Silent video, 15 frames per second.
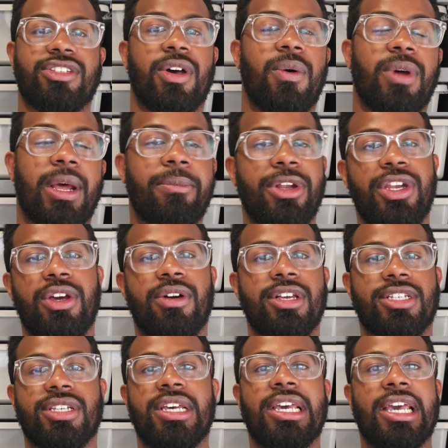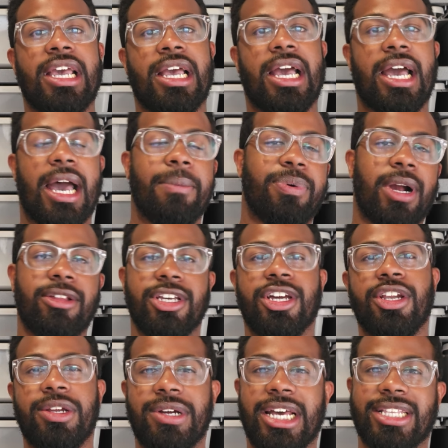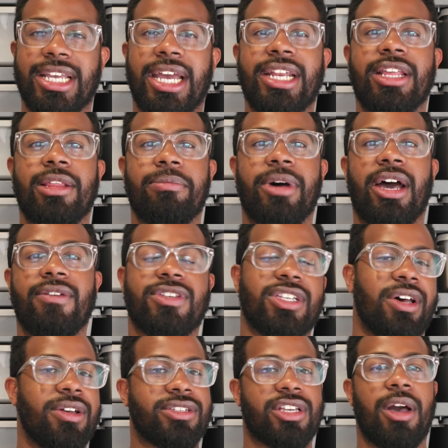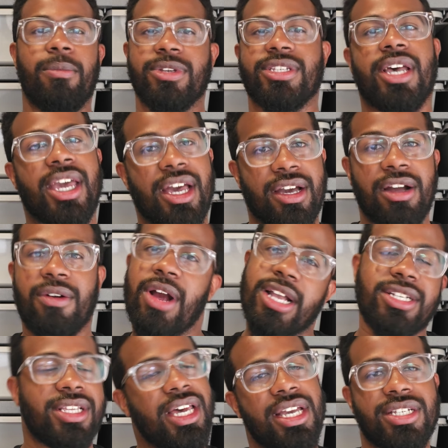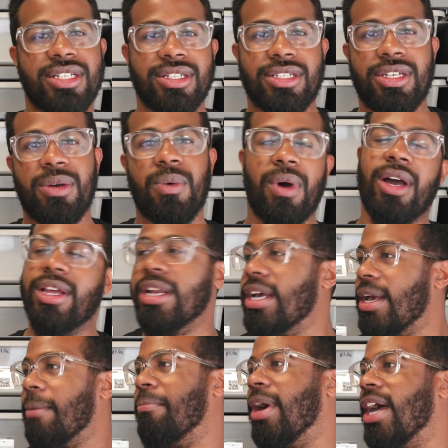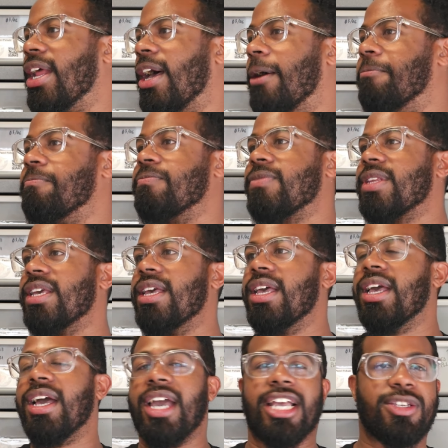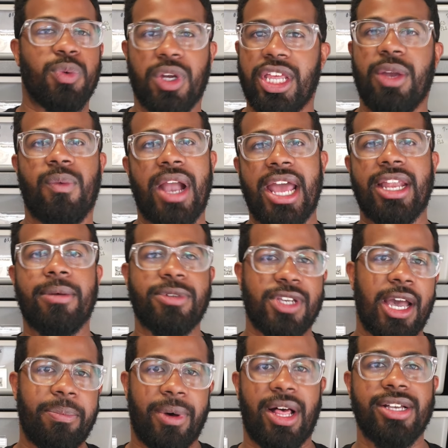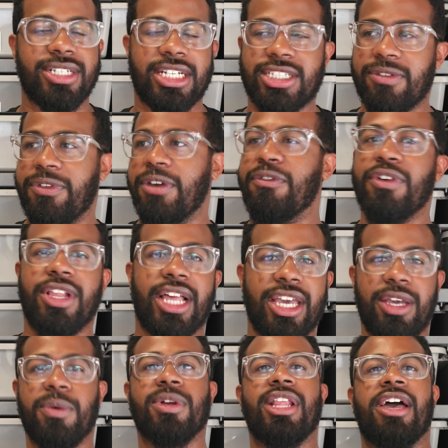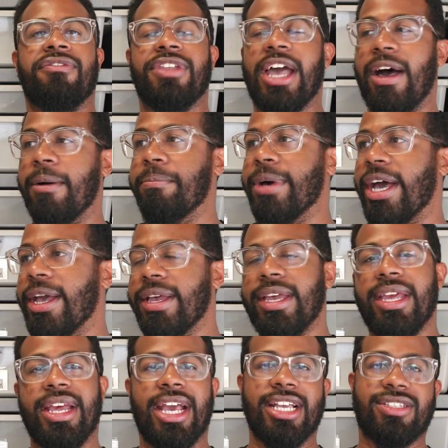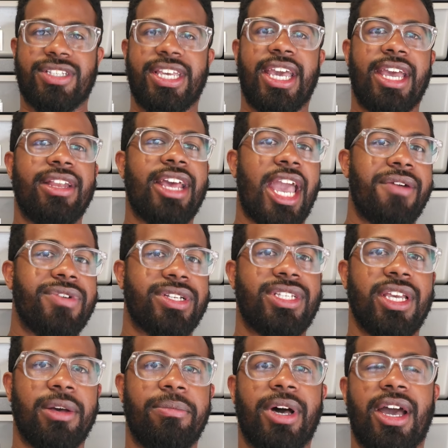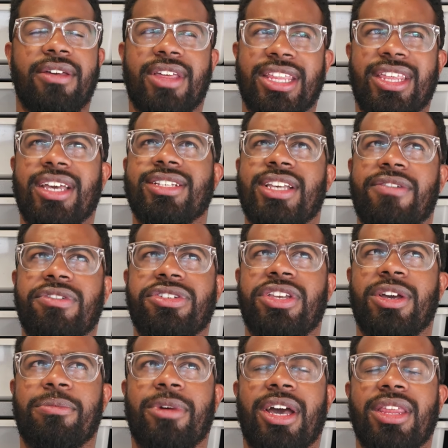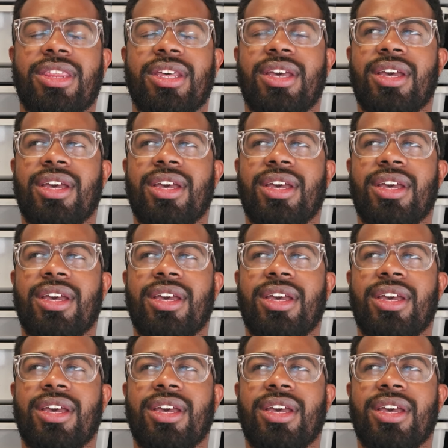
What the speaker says: So what I'm going to do is I'm probably going to do it at the end of the month. So it's almost like a congratulations, you won. But it's really random. So I apologize if you feel like you were left out. But it's 10 every single month. I think it's every single month.